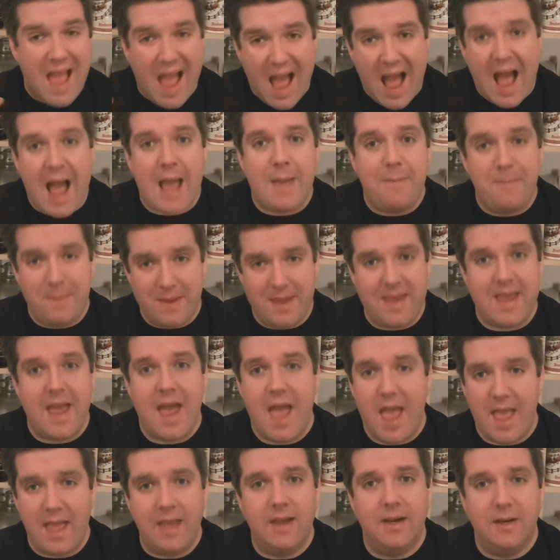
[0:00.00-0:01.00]

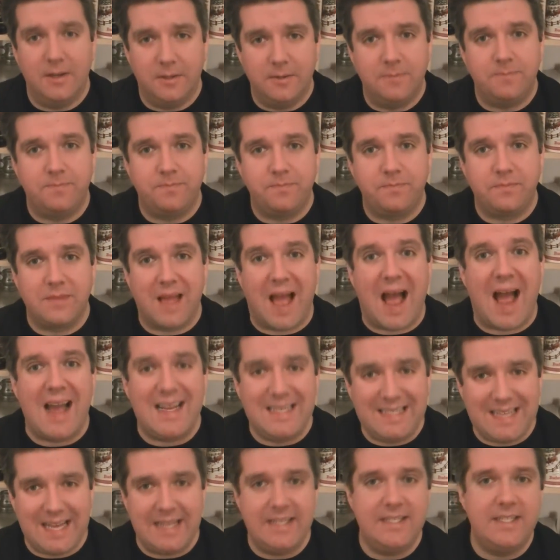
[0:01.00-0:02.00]
IPA
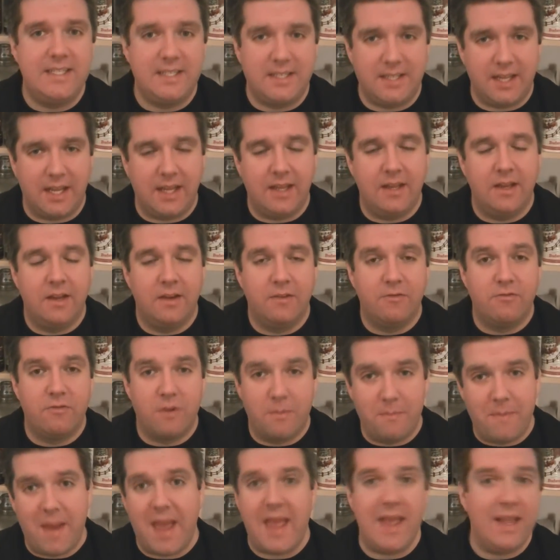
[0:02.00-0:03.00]
identity
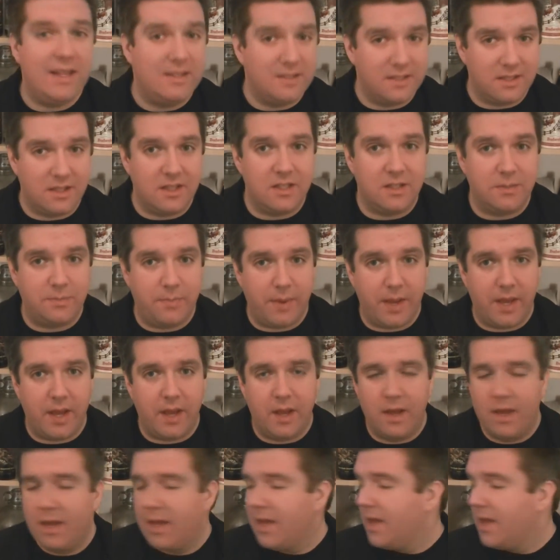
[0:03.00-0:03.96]
remains in this beer.